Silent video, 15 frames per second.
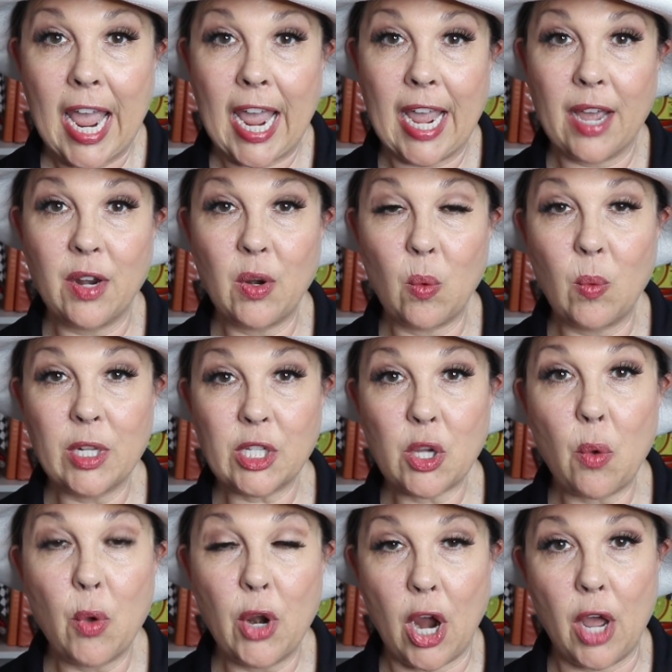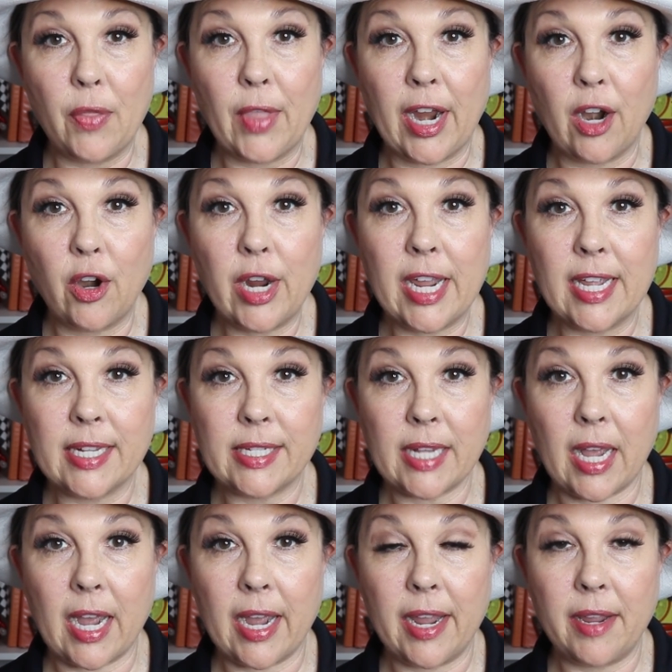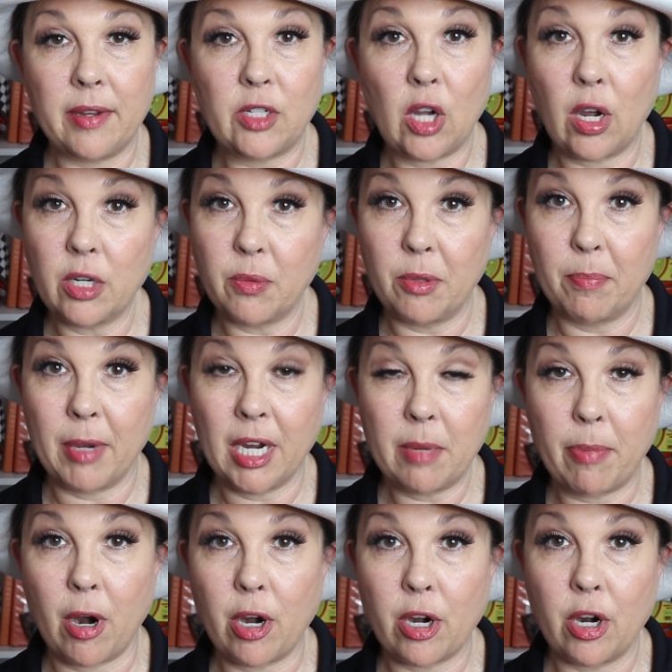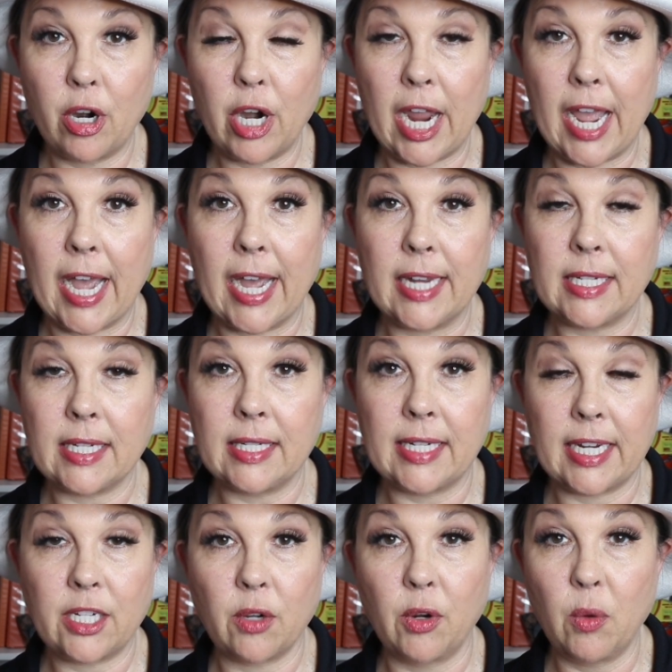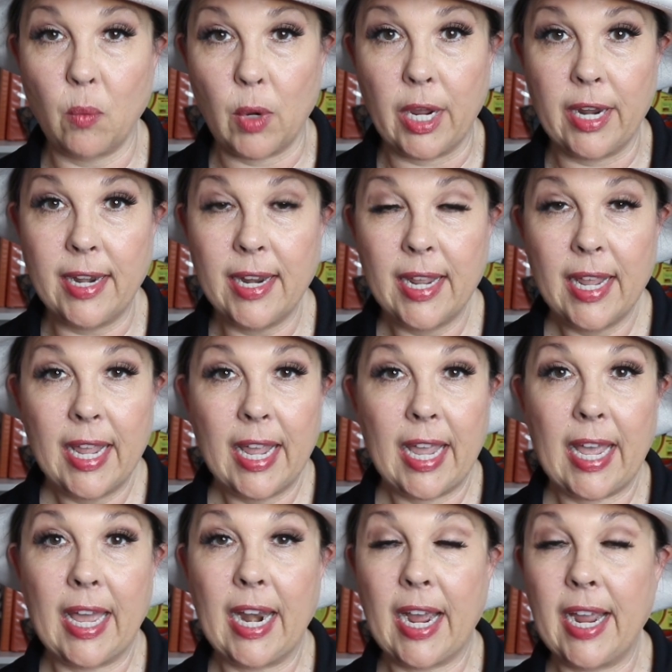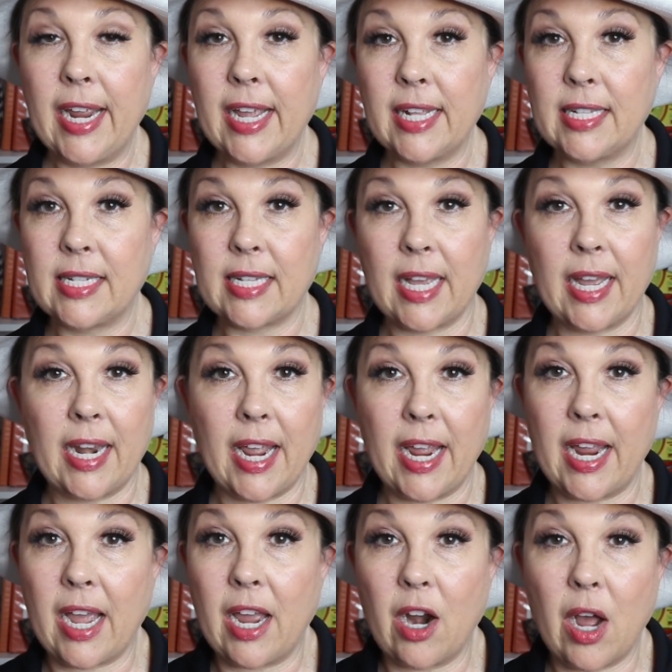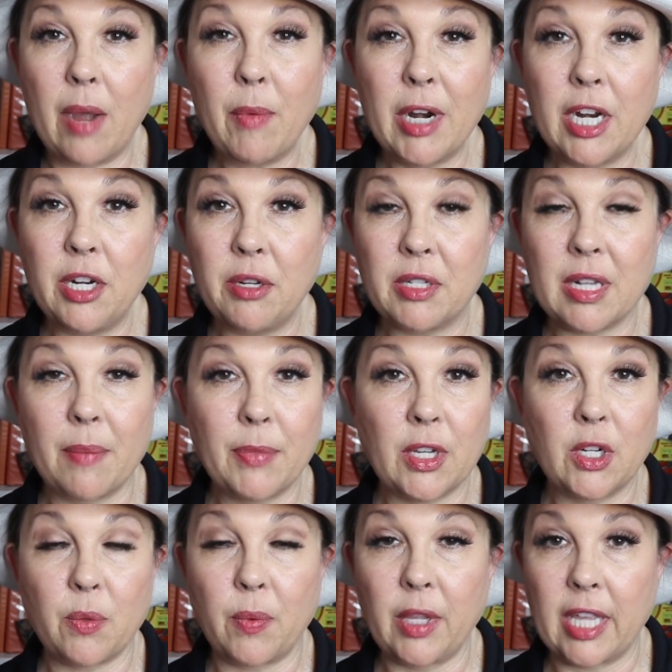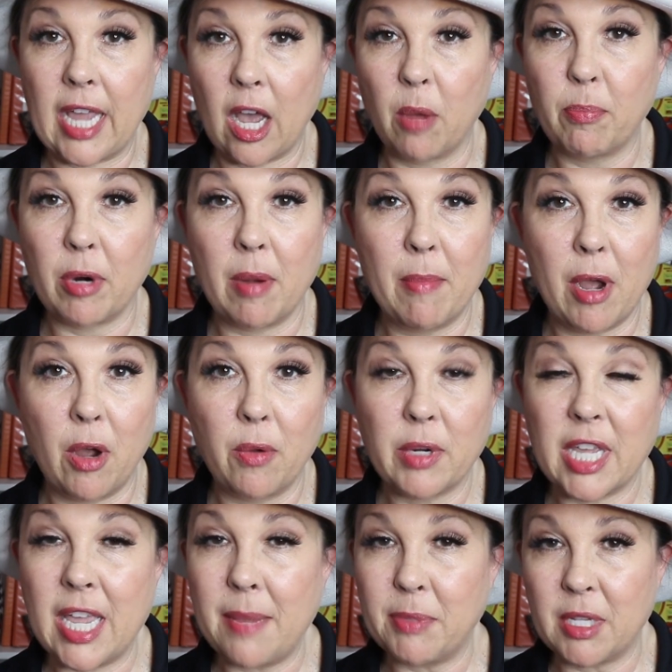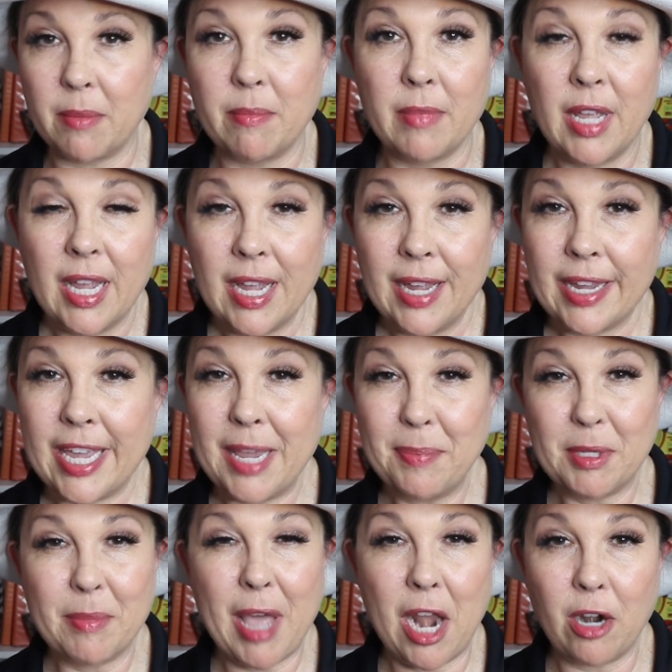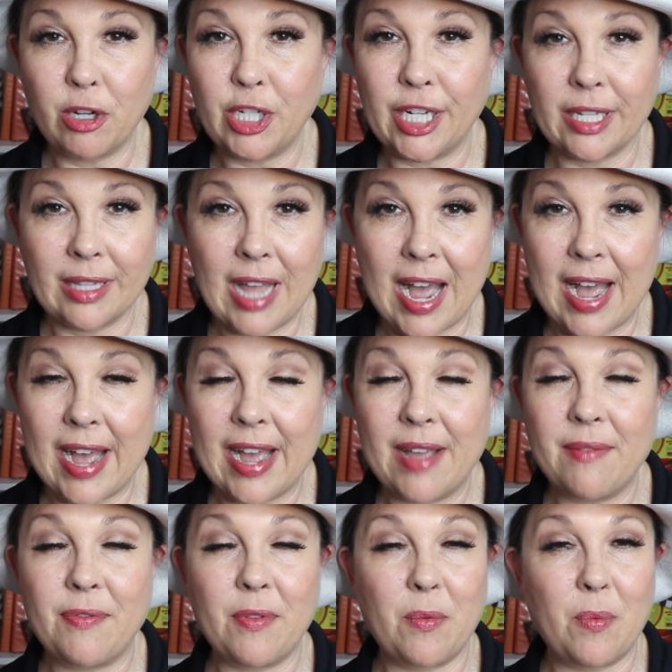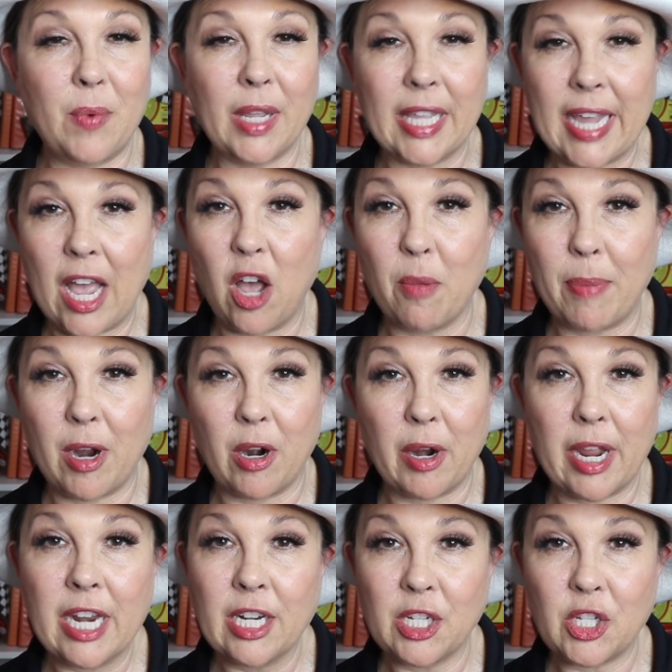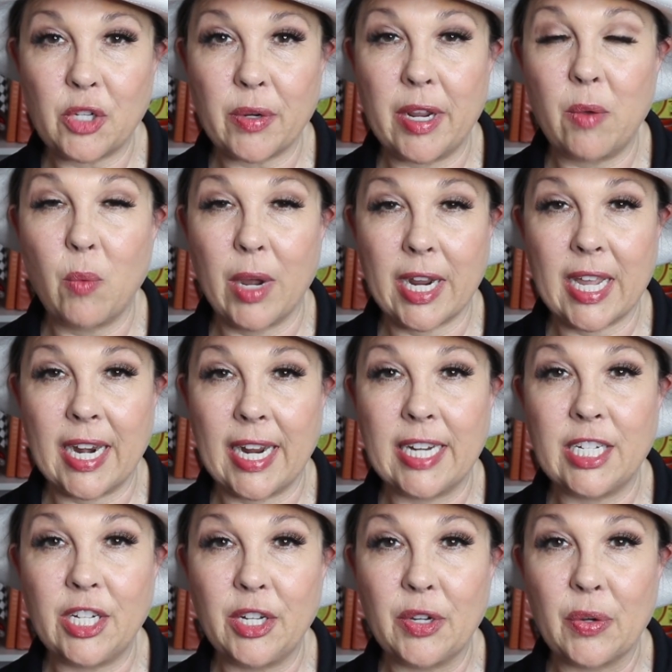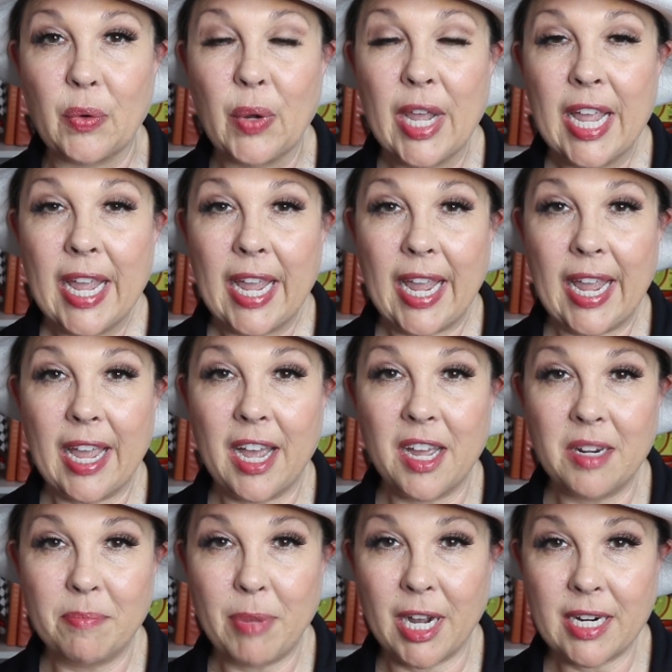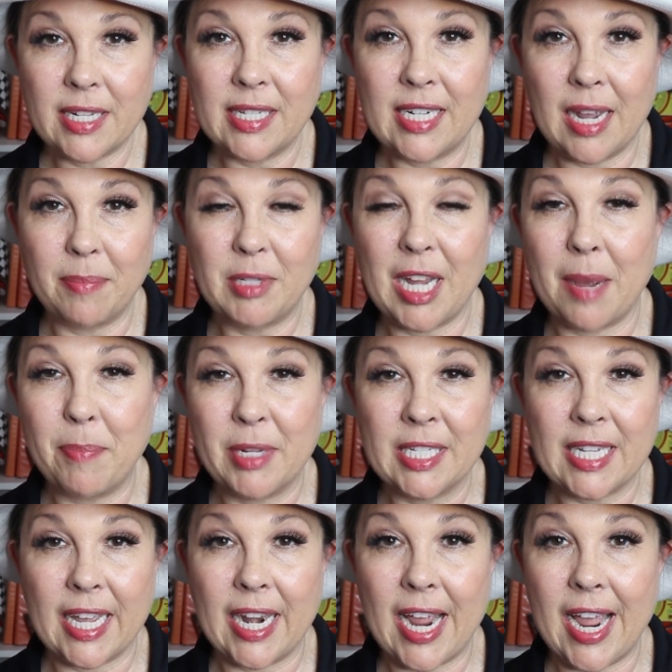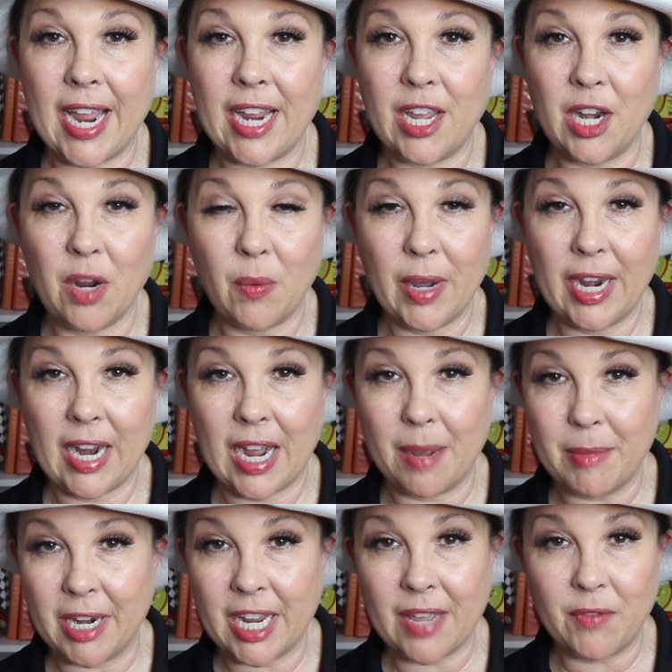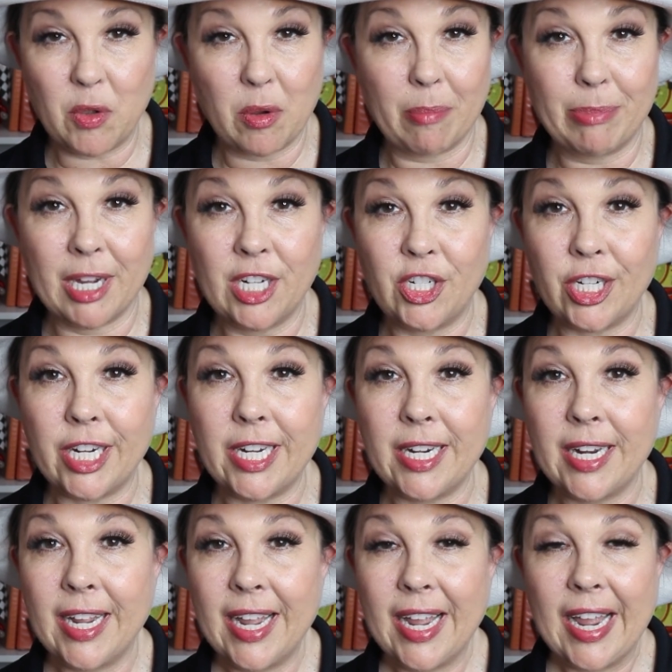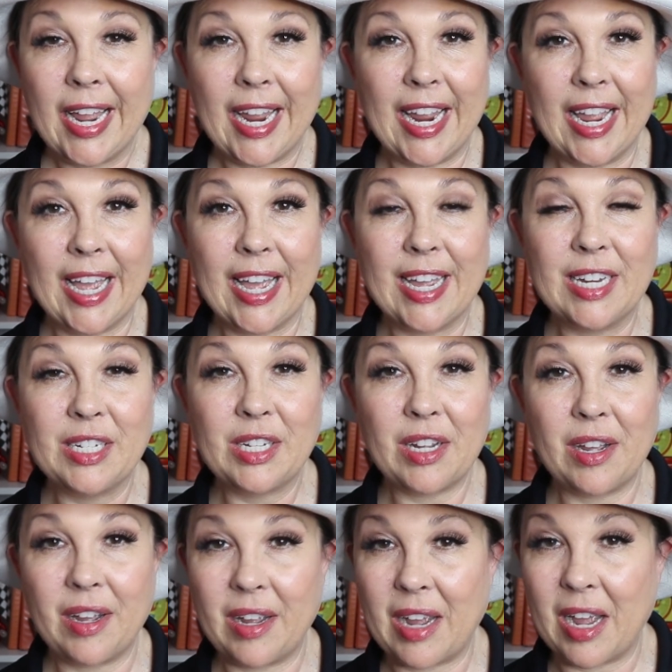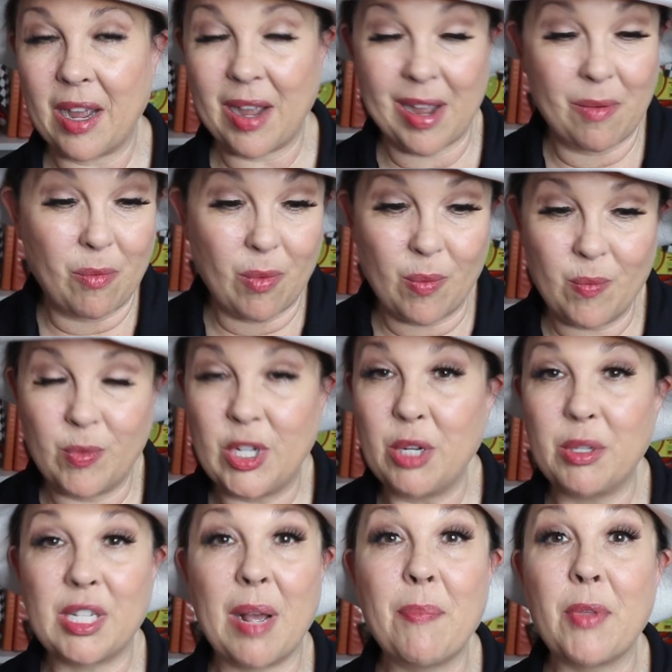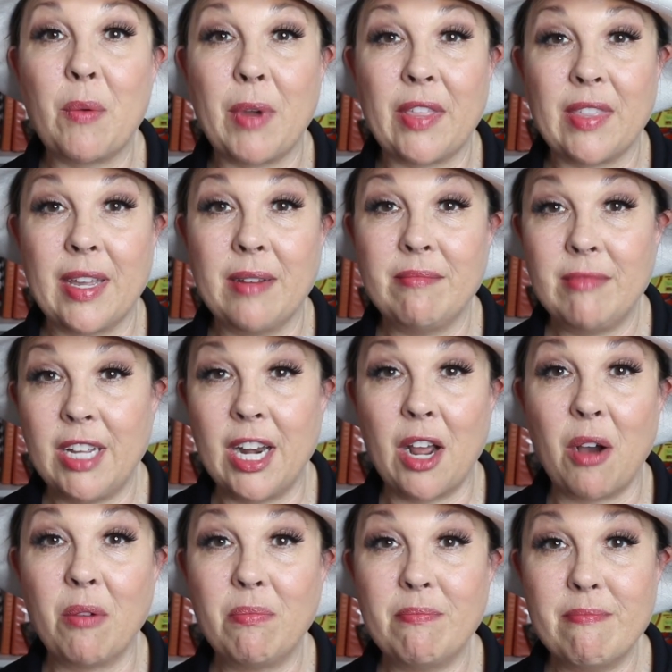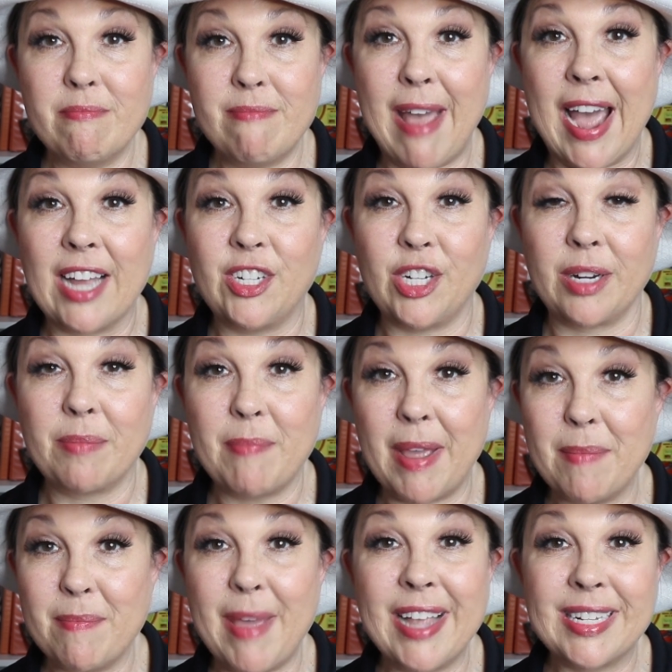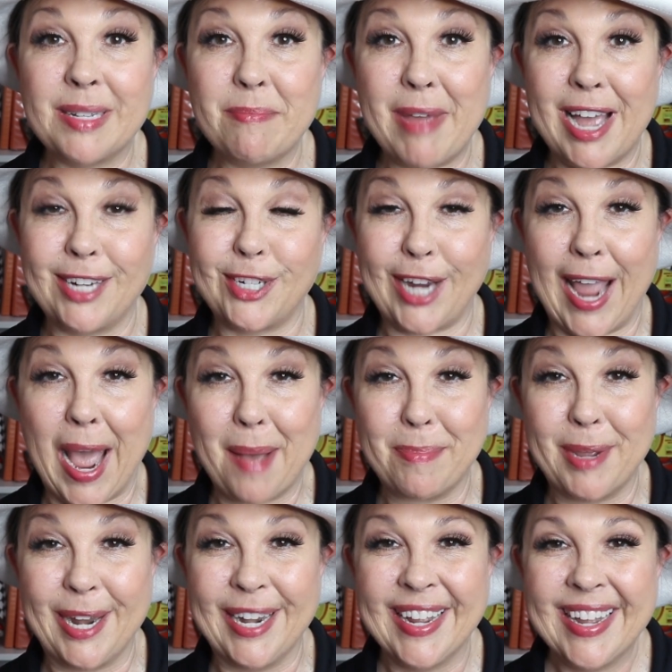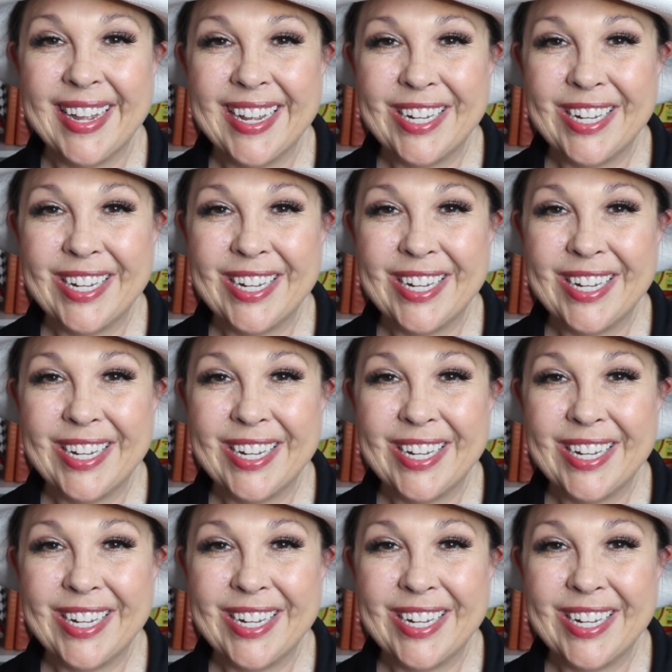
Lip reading: And what's going on there is I talked with Buck Parker at Daytona 1, and I had said, hey, I want to do something to really help promote, keep some energy alive, really help our industry, what can I do? And Buck stepped up and said, hey, you know what? I'm going to give you a budget and I do something with it. You know, magic, make some magic happen.